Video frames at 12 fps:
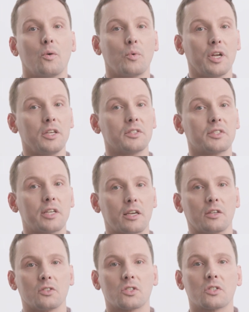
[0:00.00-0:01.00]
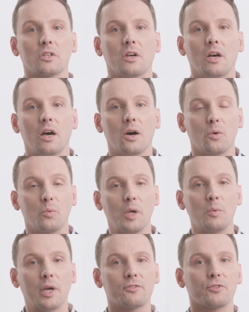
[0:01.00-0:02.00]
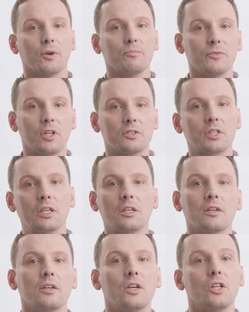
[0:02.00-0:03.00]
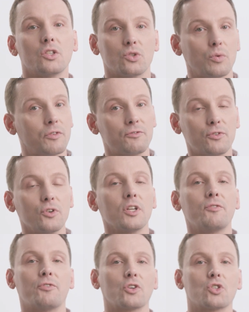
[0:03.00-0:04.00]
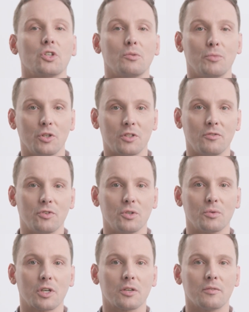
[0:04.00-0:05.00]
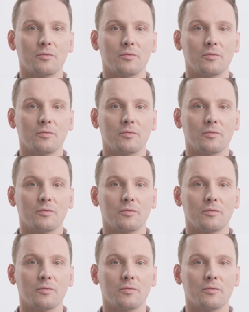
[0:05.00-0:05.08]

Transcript: Within seconds, we went from nothing to a fully functional Multiviewer.